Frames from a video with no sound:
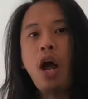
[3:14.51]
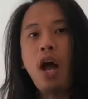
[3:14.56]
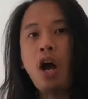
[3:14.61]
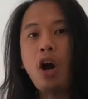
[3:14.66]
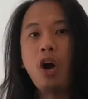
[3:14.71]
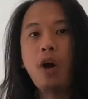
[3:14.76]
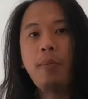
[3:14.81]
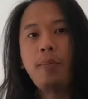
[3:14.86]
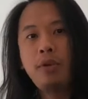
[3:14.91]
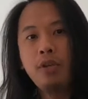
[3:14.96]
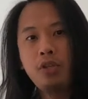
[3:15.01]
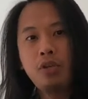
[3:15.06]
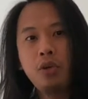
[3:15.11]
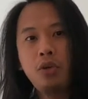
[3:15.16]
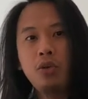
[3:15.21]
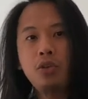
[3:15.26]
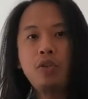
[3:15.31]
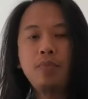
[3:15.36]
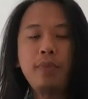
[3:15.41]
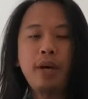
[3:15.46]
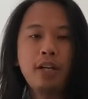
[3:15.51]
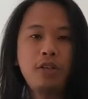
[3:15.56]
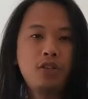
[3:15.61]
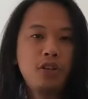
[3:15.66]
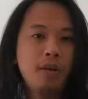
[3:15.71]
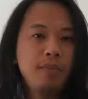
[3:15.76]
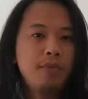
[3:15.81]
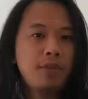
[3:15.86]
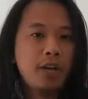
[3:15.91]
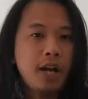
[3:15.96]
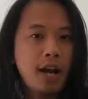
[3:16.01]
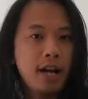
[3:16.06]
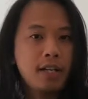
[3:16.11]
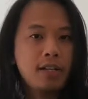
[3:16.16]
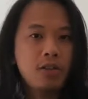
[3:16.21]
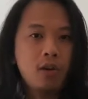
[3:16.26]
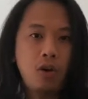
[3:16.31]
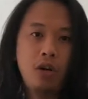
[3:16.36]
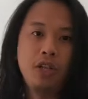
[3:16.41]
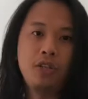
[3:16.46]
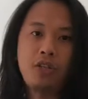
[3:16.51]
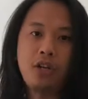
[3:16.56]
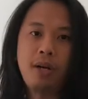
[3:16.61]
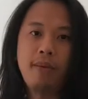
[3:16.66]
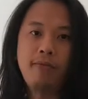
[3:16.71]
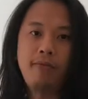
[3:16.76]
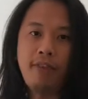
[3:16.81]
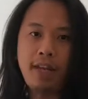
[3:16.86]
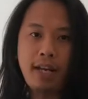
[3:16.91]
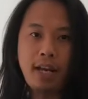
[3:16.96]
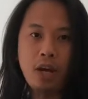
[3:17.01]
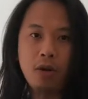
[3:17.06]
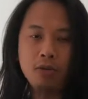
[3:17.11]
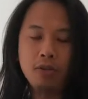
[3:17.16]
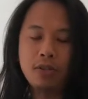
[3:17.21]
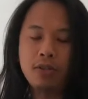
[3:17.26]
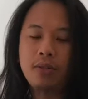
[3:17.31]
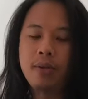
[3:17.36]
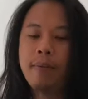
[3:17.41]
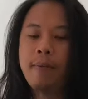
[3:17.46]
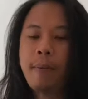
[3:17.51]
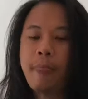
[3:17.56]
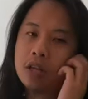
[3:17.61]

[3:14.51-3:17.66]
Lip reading: or produce my drum tracks or drum videos.